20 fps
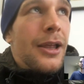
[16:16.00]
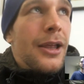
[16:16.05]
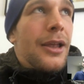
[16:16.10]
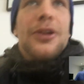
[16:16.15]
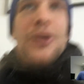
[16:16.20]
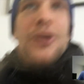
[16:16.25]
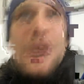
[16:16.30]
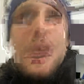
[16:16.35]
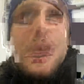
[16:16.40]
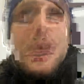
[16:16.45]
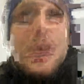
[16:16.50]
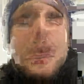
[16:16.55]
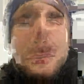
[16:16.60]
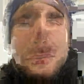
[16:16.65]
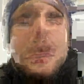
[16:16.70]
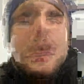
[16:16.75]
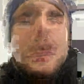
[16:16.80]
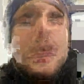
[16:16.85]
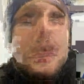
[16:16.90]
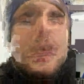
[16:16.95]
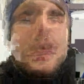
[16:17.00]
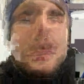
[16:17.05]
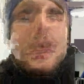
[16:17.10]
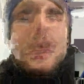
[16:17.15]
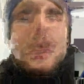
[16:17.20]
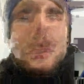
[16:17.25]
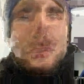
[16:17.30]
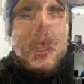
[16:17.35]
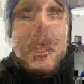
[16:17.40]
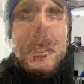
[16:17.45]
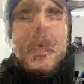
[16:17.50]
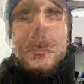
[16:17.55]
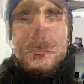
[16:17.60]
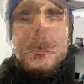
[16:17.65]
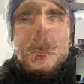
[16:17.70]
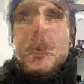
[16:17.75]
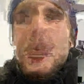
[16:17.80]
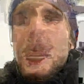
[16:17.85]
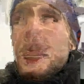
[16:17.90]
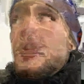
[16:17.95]
You know, you try
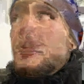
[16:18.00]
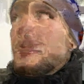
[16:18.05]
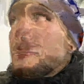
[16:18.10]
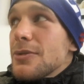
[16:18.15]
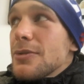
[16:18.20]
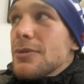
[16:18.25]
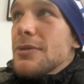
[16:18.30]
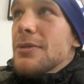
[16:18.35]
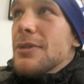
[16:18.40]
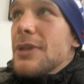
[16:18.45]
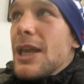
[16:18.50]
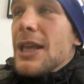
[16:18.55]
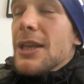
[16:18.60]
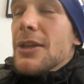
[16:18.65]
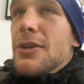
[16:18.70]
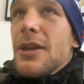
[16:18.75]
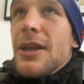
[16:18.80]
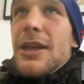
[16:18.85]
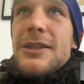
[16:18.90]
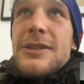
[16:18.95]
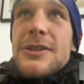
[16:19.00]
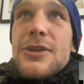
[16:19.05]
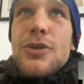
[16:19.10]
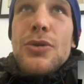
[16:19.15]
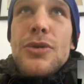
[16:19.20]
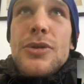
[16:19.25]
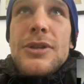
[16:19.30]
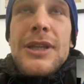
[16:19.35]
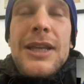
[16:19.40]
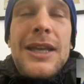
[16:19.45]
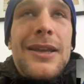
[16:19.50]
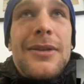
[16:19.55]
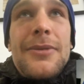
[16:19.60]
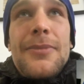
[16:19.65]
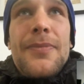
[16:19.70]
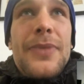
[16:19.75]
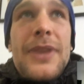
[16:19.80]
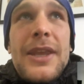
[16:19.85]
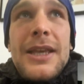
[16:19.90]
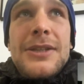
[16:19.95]
to get as good
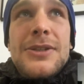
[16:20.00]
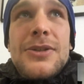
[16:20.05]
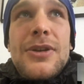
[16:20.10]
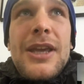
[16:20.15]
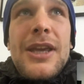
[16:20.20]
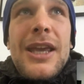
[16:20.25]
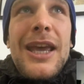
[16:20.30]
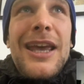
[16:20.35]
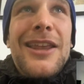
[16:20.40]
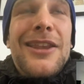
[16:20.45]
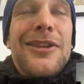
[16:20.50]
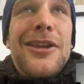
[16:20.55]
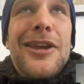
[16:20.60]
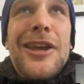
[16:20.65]
as you can.